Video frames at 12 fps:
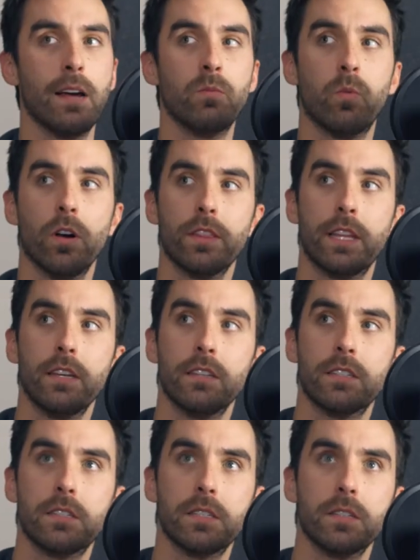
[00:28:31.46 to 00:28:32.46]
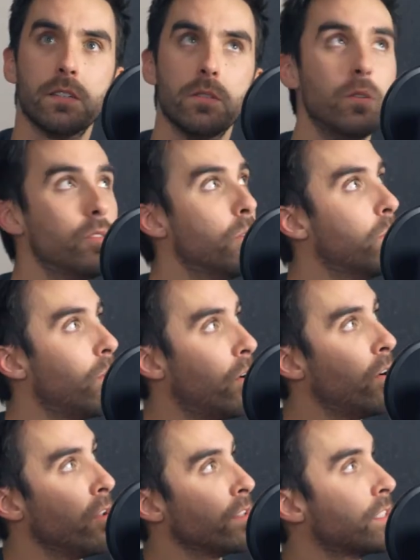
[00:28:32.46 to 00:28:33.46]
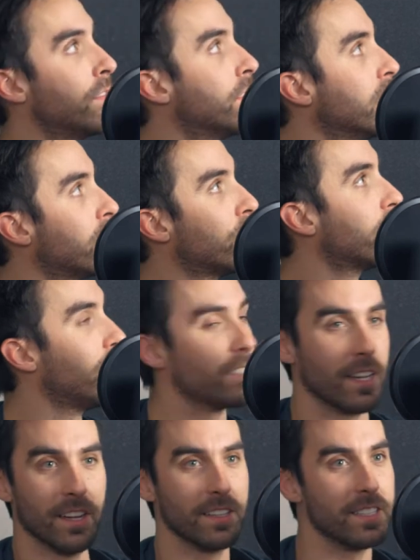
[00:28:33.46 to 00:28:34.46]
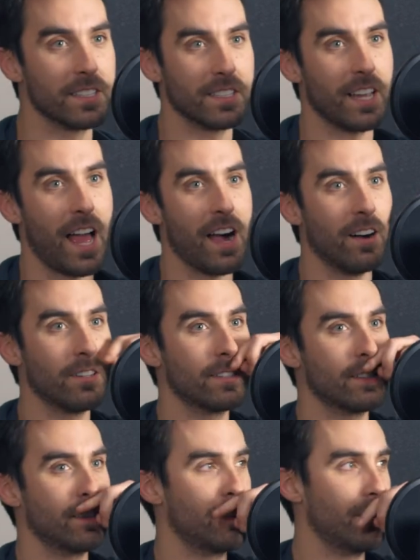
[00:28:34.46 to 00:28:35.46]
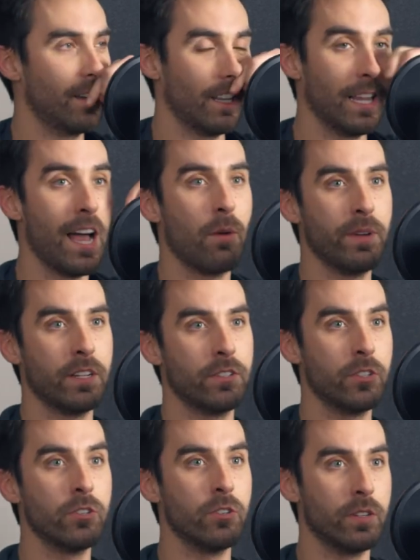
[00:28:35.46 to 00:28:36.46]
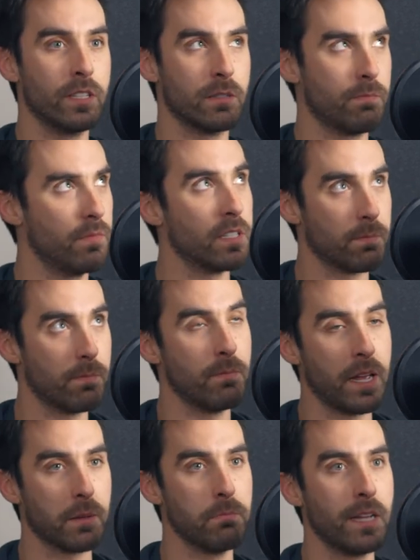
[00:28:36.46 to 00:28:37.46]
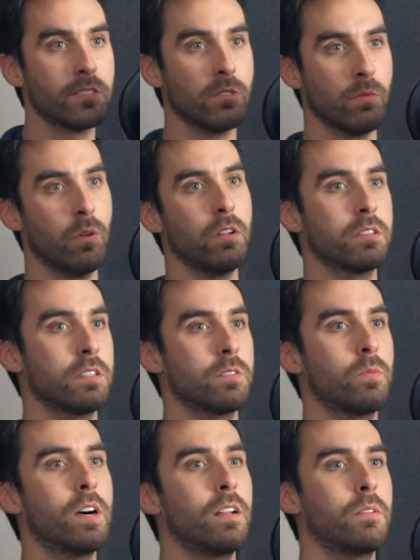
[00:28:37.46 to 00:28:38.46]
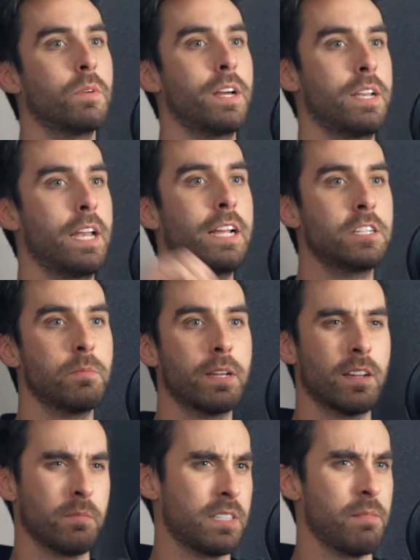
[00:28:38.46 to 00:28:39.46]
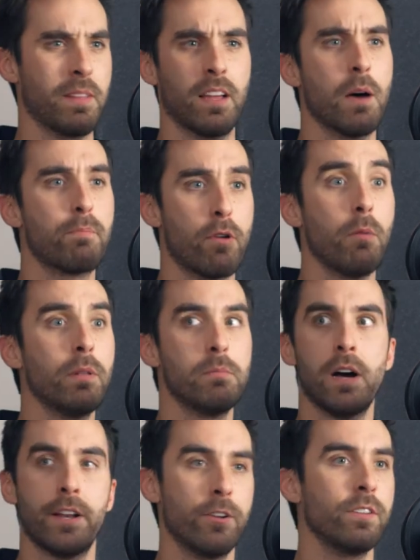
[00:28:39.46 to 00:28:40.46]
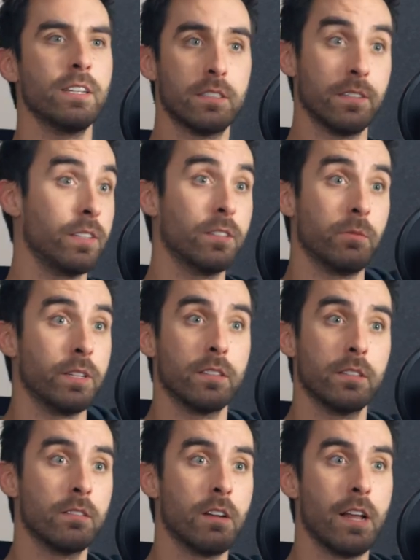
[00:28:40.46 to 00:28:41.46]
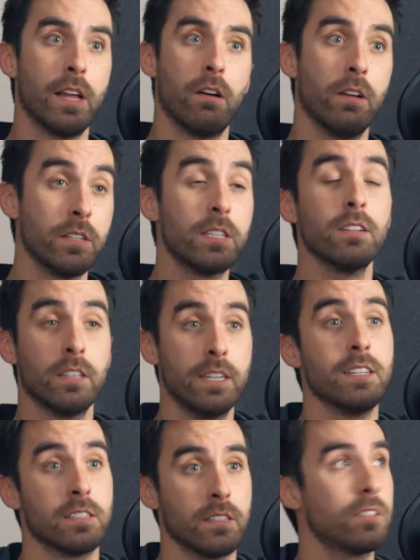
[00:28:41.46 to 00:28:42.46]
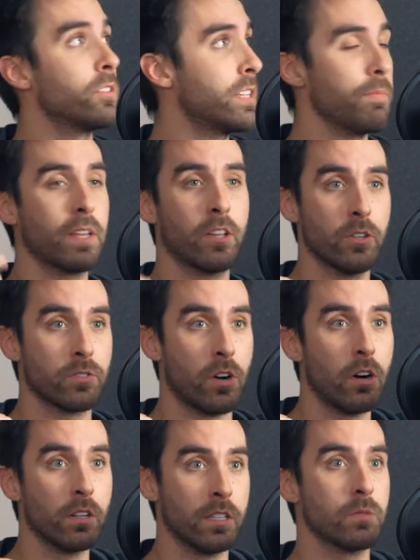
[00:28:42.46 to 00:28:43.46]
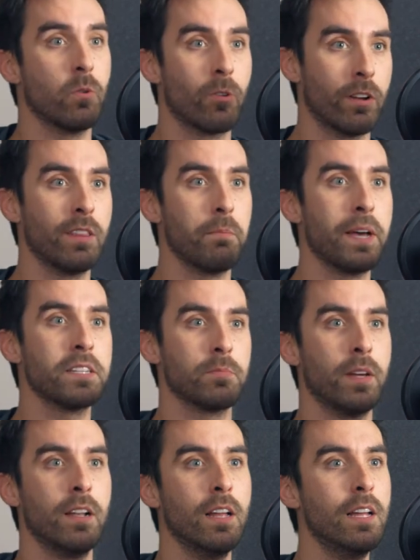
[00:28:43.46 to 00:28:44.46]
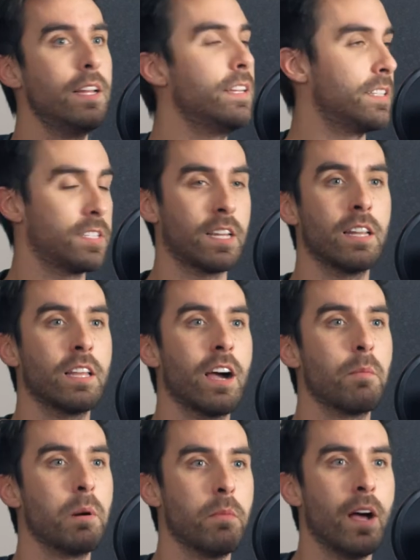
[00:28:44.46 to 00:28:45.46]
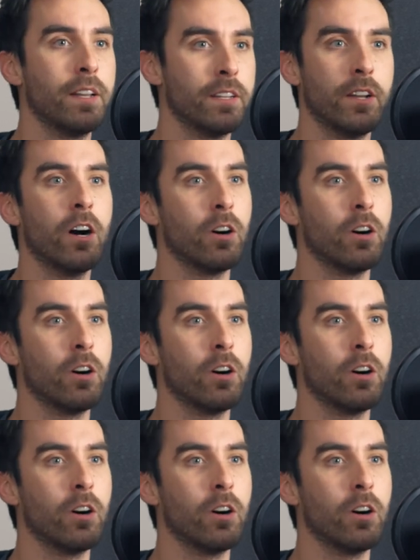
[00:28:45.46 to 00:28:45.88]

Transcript: and what the walls of this shelter, this house, allow me to do is make mental walls as well, where nature becomes a problem I don't need to deal with right now, until something goes wrong and there's water in the basement, and suddenly I'm reminded,